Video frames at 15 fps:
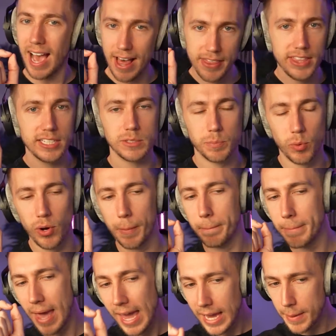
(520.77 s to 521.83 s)
at this point,
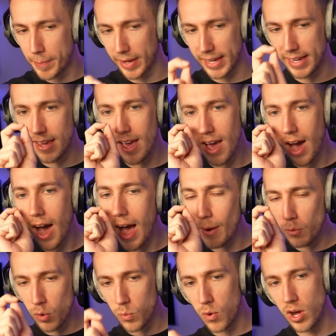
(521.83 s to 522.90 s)
maybe I
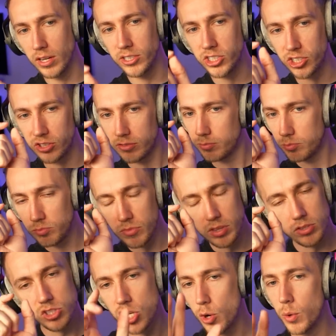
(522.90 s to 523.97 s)
will watch
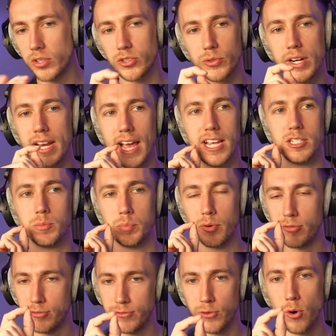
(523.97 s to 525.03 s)
two or three days
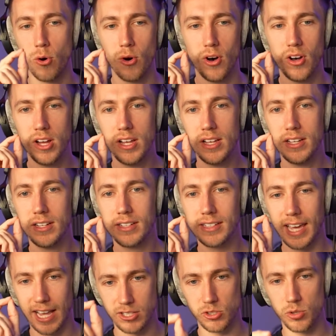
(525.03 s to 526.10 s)
before
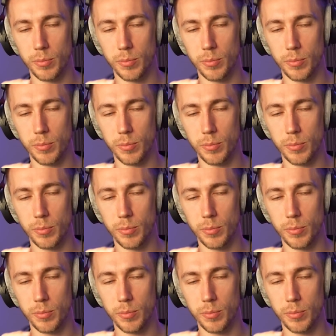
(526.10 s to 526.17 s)
Casa